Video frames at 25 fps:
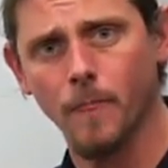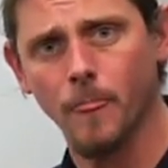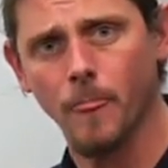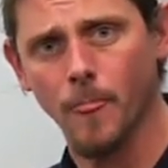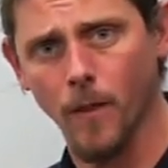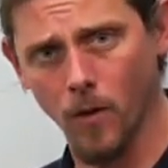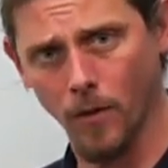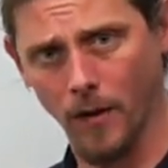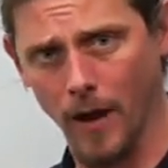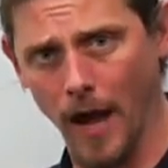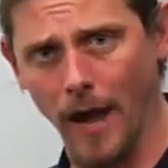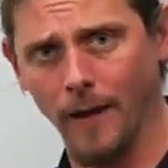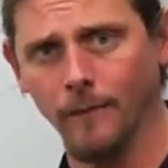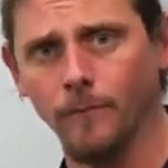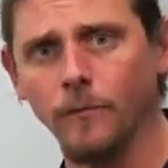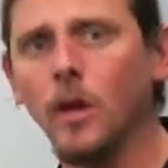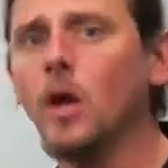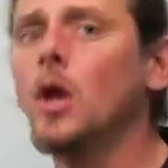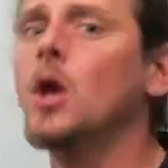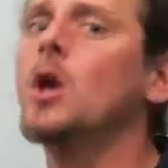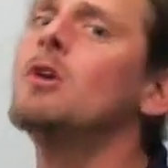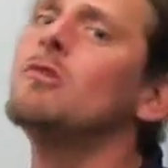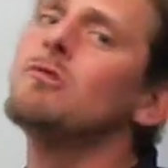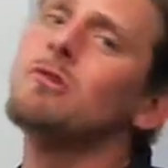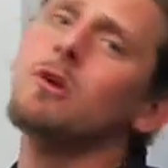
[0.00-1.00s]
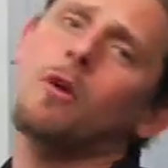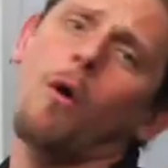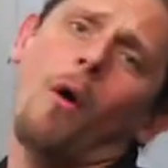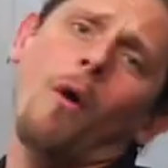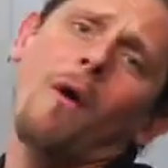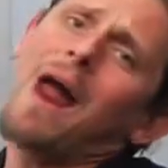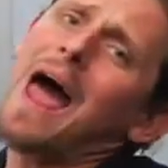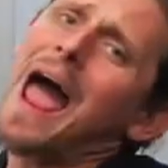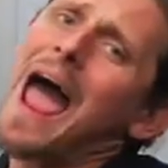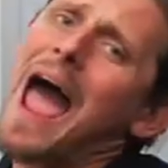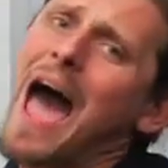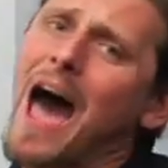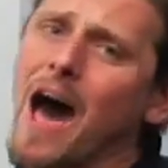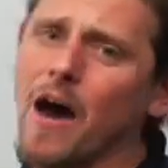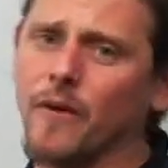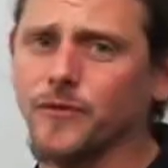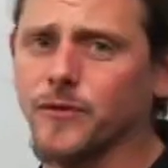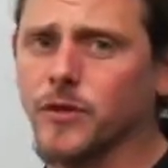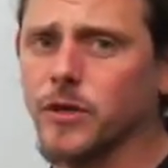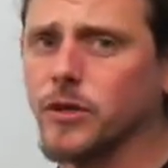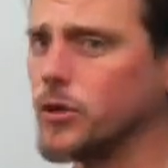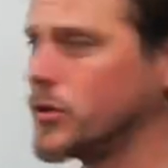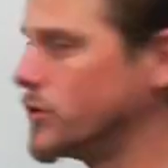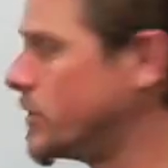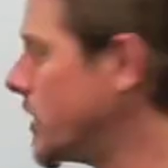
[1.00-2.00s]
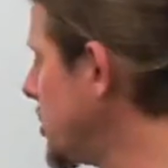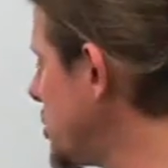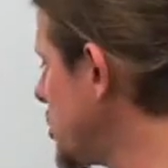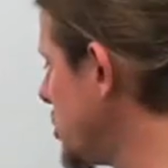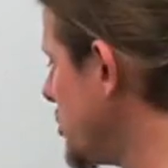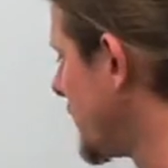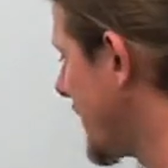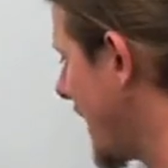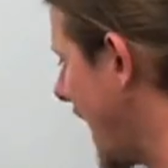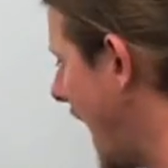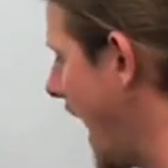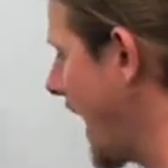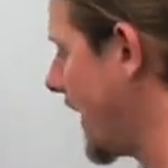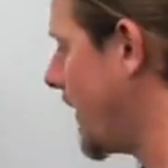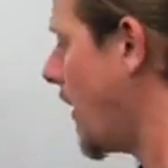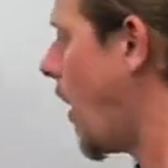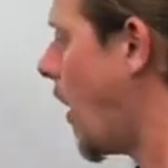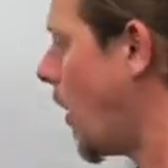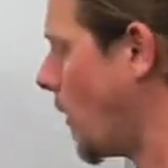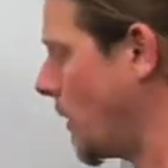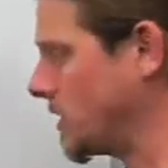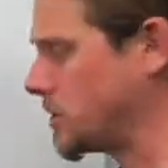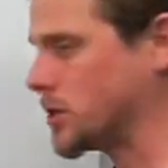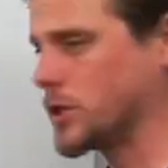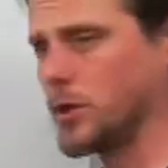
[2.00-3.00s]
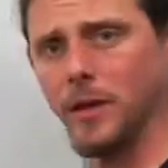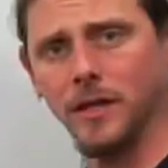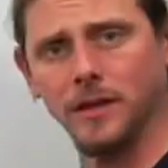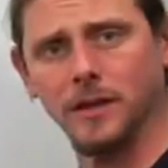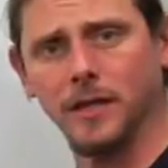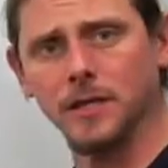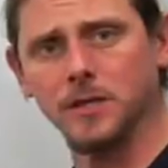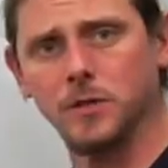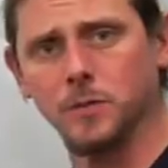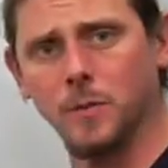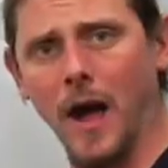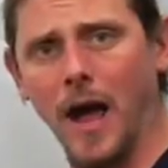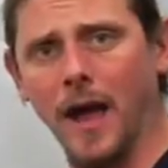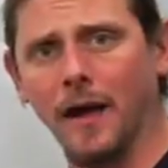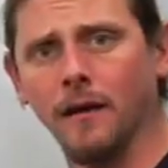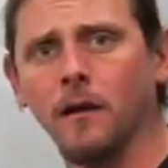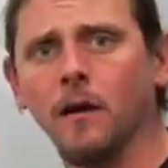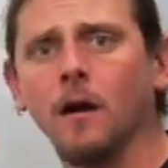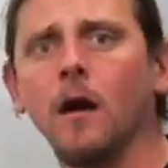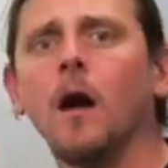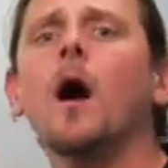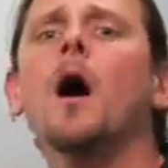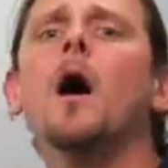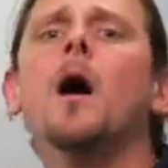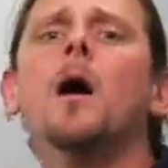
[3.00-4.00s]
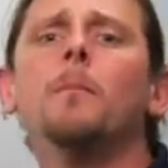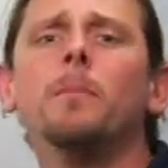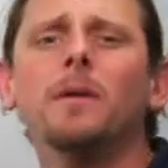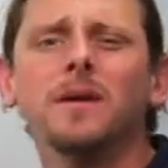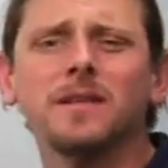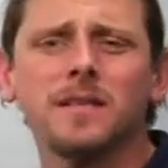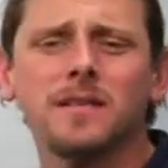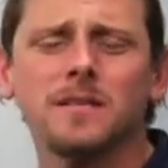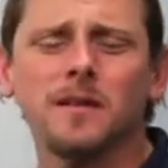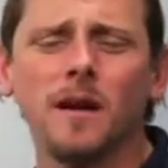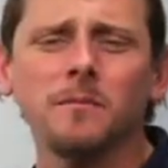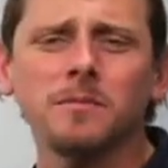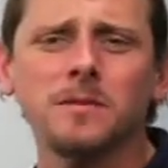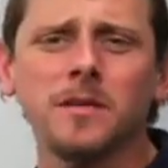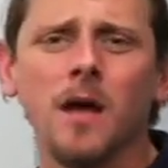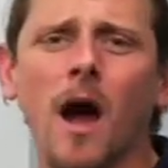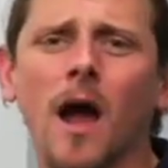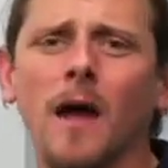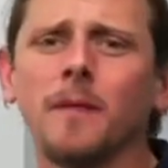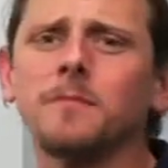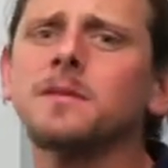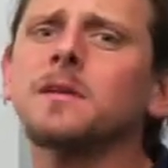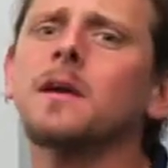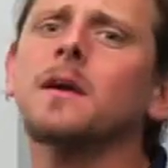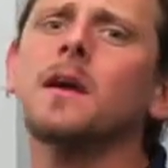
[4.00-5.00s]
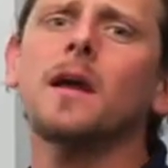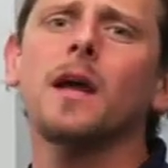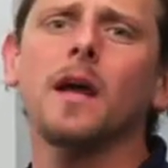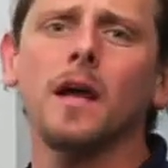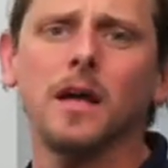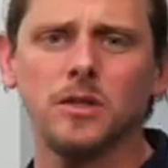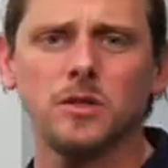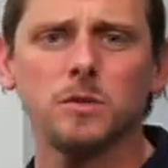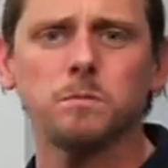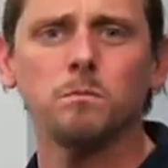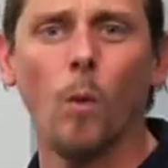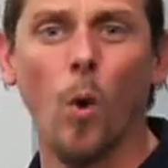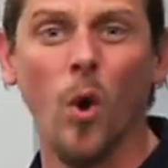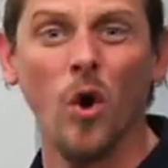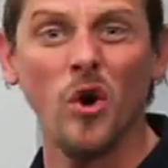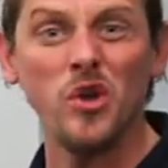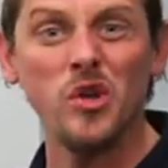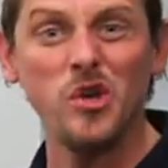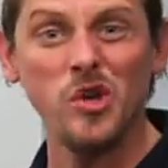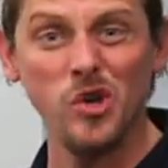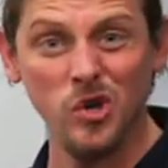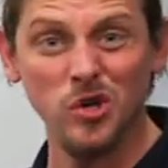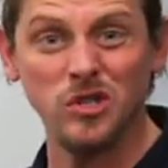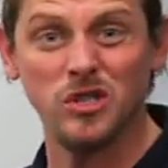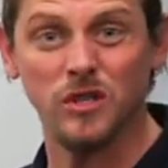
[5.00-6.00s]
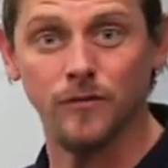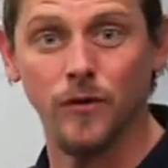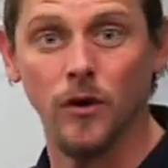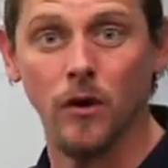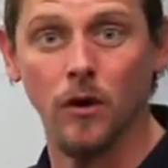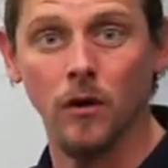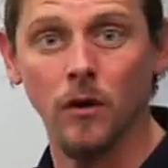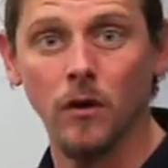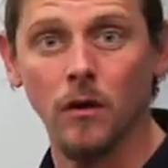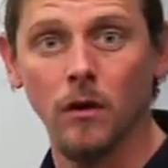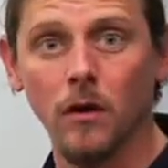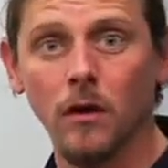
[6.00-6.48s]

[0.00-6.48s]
Okay? You don't have to do this. You can always do it this way, but sometimes it's more useful